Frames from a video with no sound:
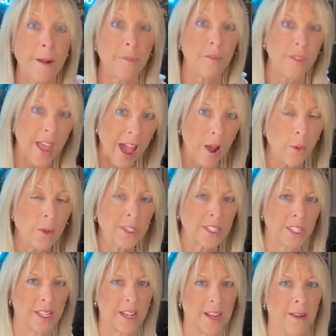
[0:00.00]
Now is
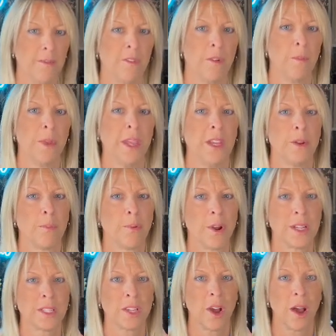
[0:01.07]
the time for me to
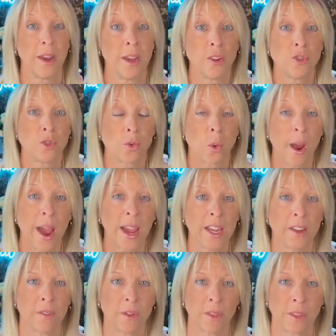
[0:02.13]
press on and try
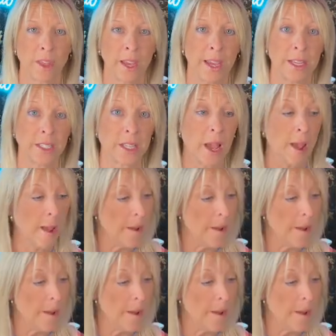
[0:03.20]
different things.